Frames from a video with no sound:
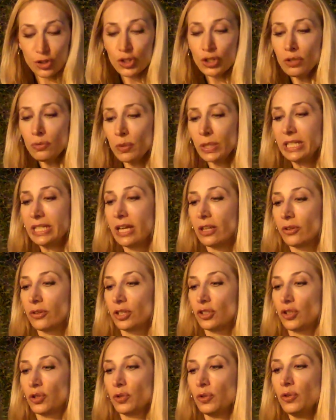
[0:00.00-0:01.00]
"Shouldn't we tell
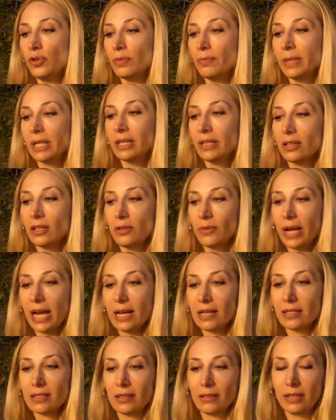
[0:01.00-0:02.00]
her the truth?" Mary Lou
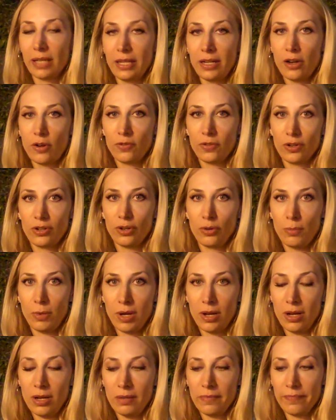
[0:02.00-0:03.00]
asked, looking over at her
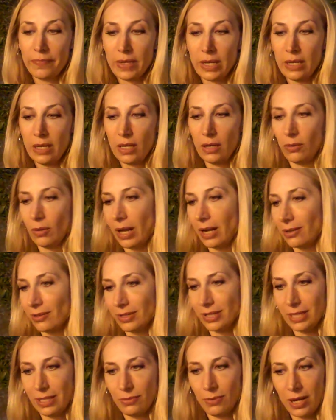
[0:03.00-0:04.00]
mom. "Well, I
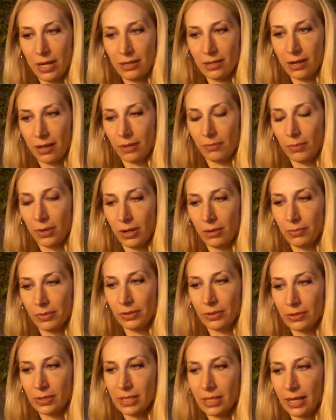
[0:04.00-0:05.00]
don't see why not," Ma
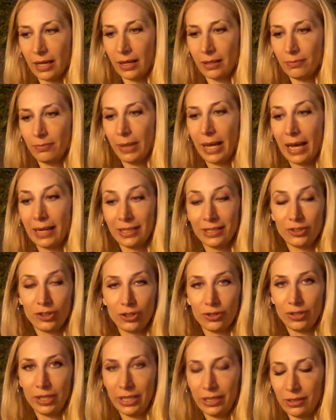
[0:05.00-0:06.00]
Boone said, patting
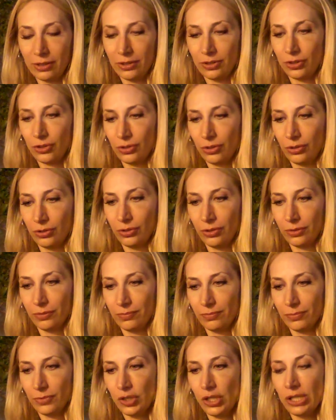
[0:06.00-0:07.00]
Darlene on the shoulder.
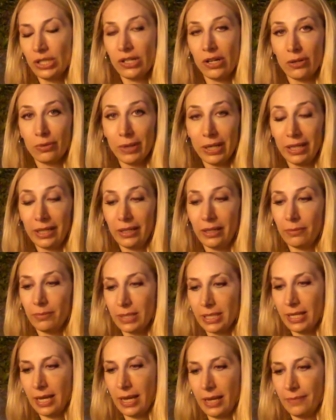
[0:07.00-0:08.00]
"She's already
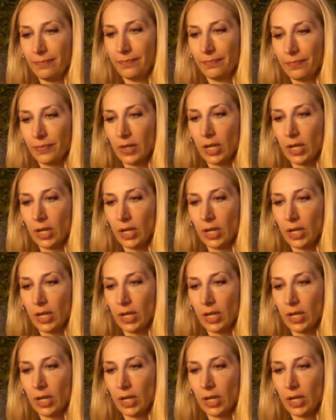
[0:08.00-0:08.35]
upset."